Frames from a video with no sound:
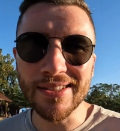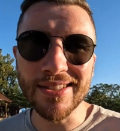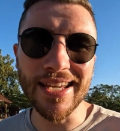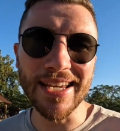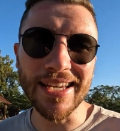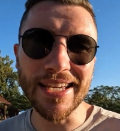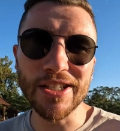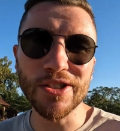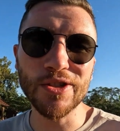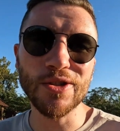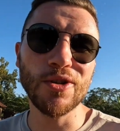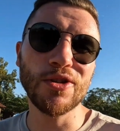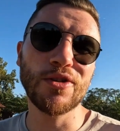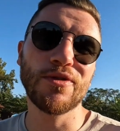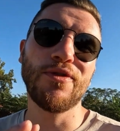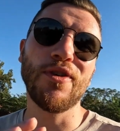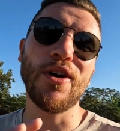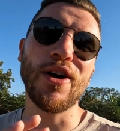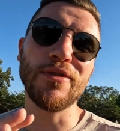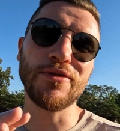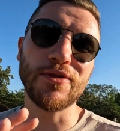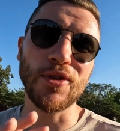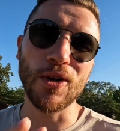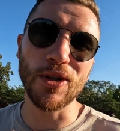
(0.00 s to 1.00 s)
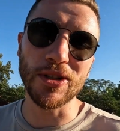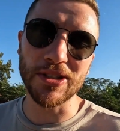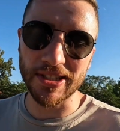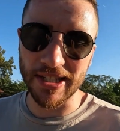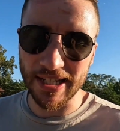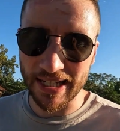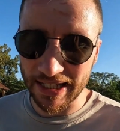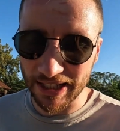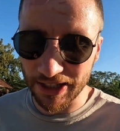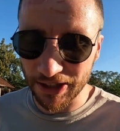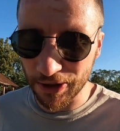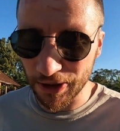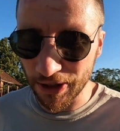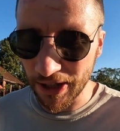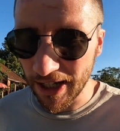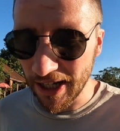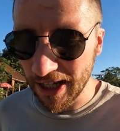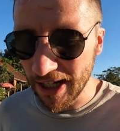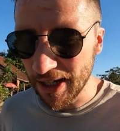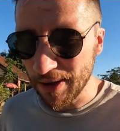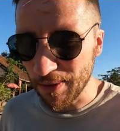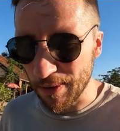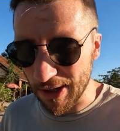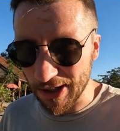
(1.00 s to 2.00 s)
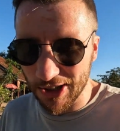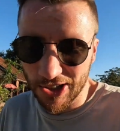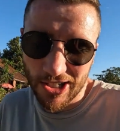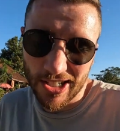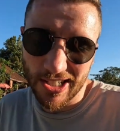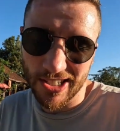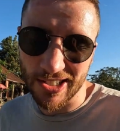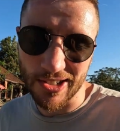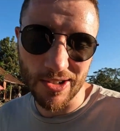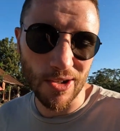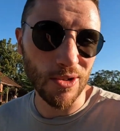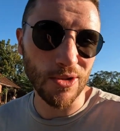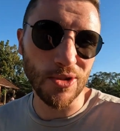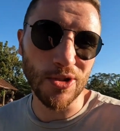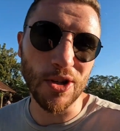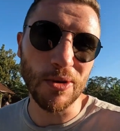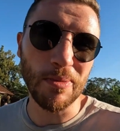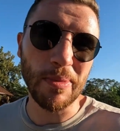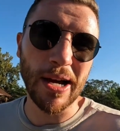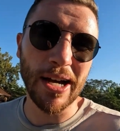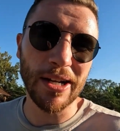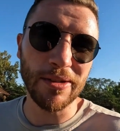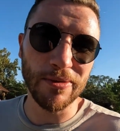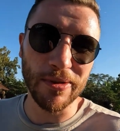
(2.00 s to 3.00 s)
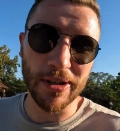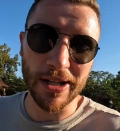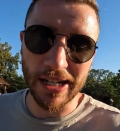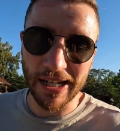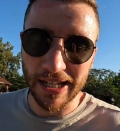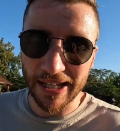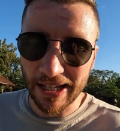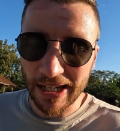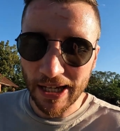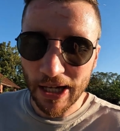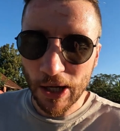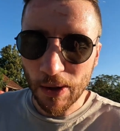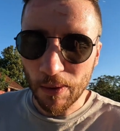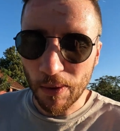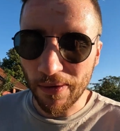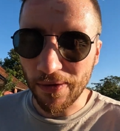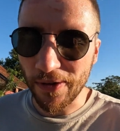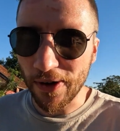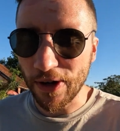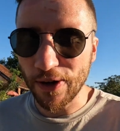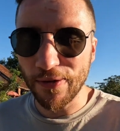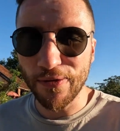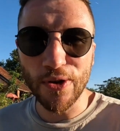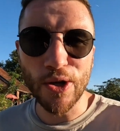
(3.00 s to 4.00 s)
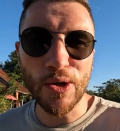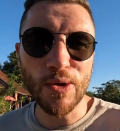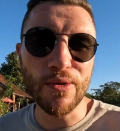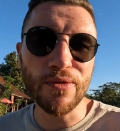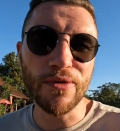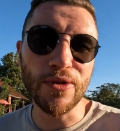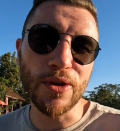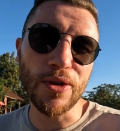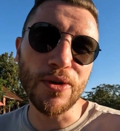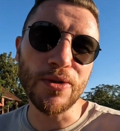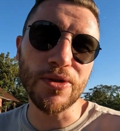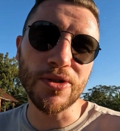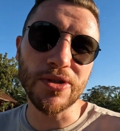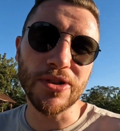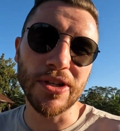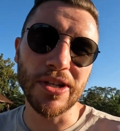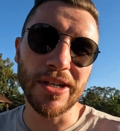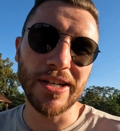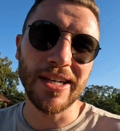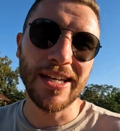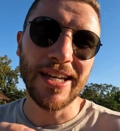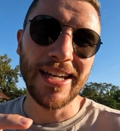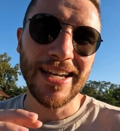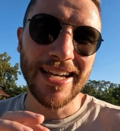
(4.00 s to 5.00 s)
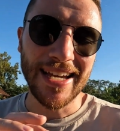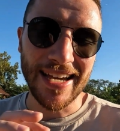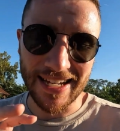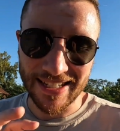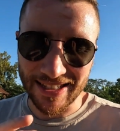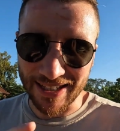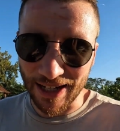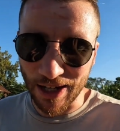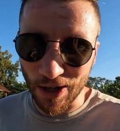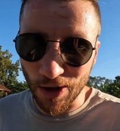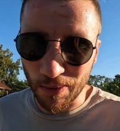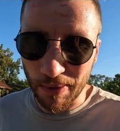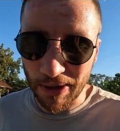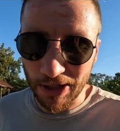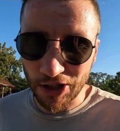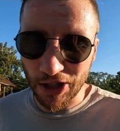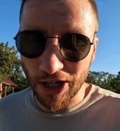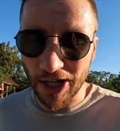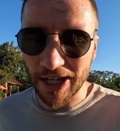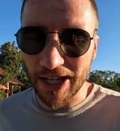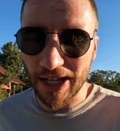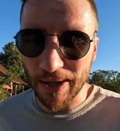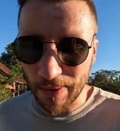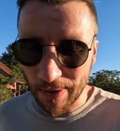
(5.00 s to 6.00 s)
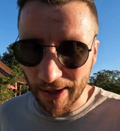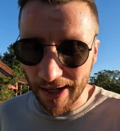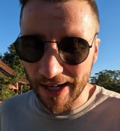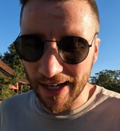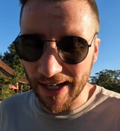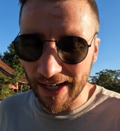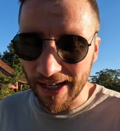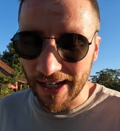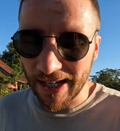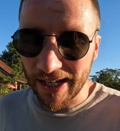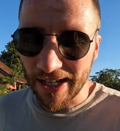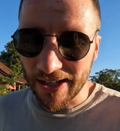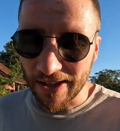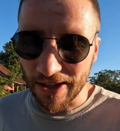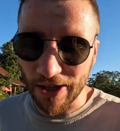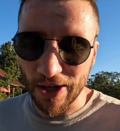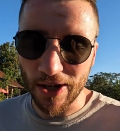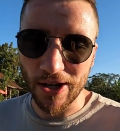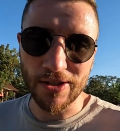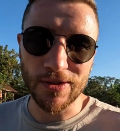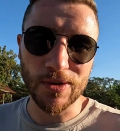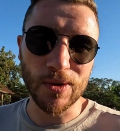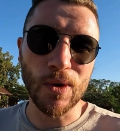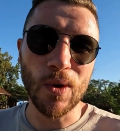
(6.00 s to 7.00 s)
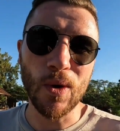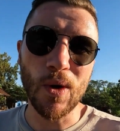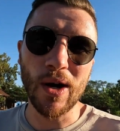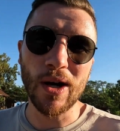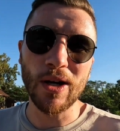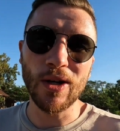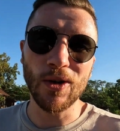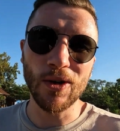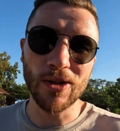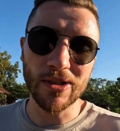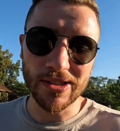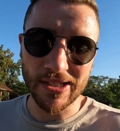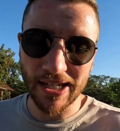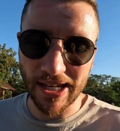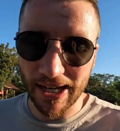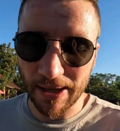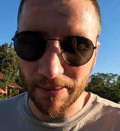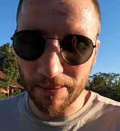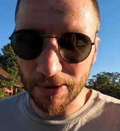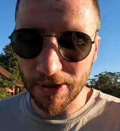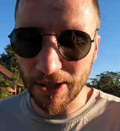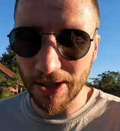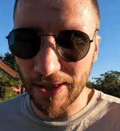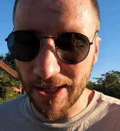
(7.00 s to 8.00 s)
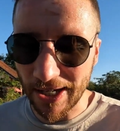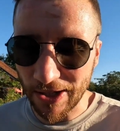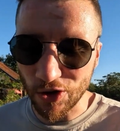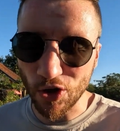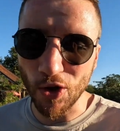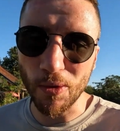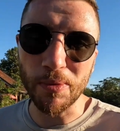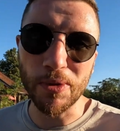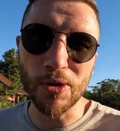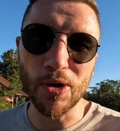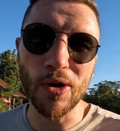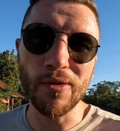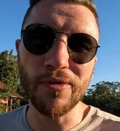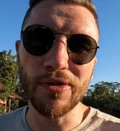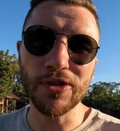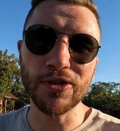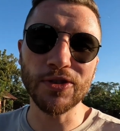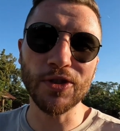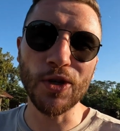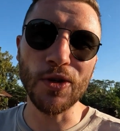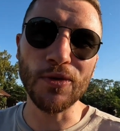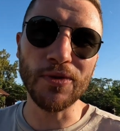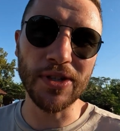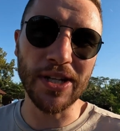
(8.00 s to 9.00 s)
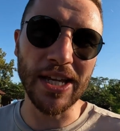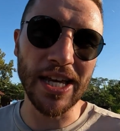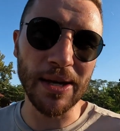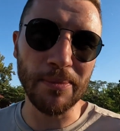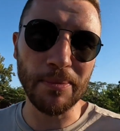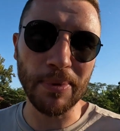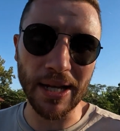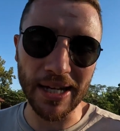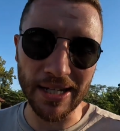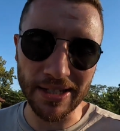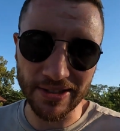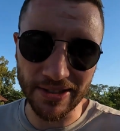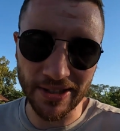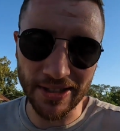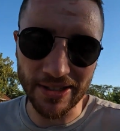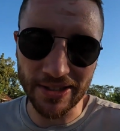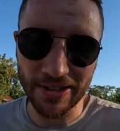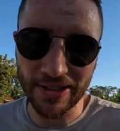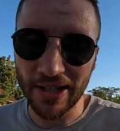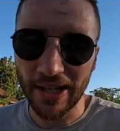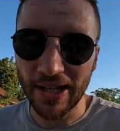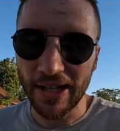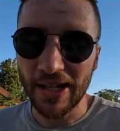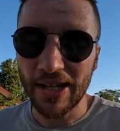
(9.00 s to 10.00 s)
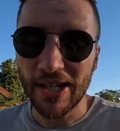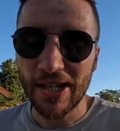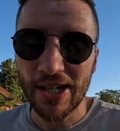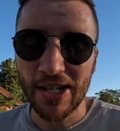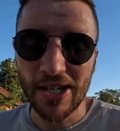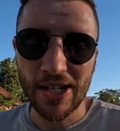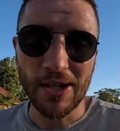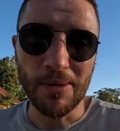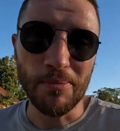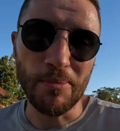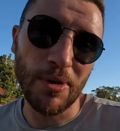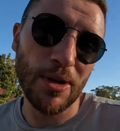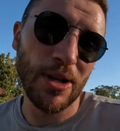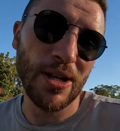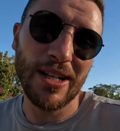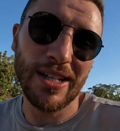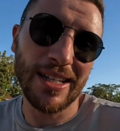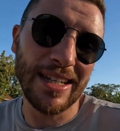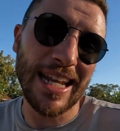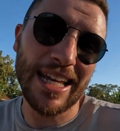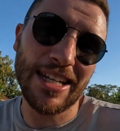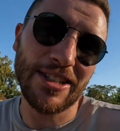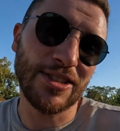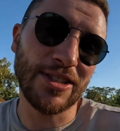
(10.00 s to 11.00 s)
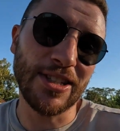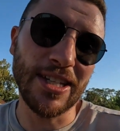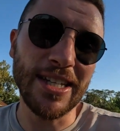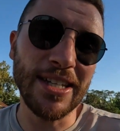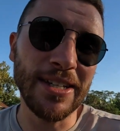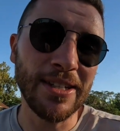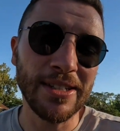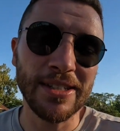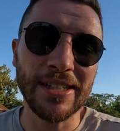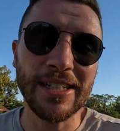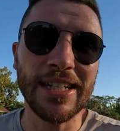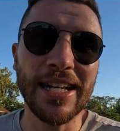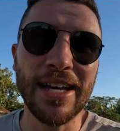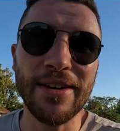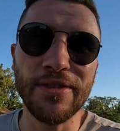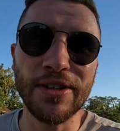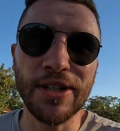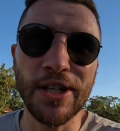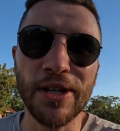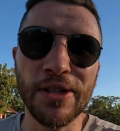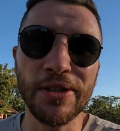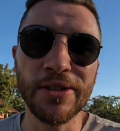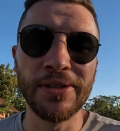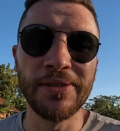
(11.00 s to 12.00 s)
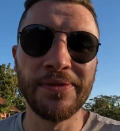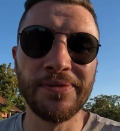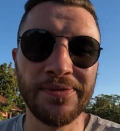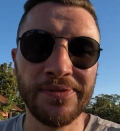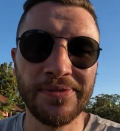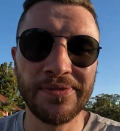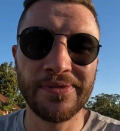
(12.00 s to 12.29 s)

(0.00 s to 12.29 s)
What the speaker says: Tickets cost $5 each, which is not too bad really. We've heard a few reviews that it's a little bit cheeky where they ask for quite a lot of tips and they drop you off at souvenir places. But let's see, you never know.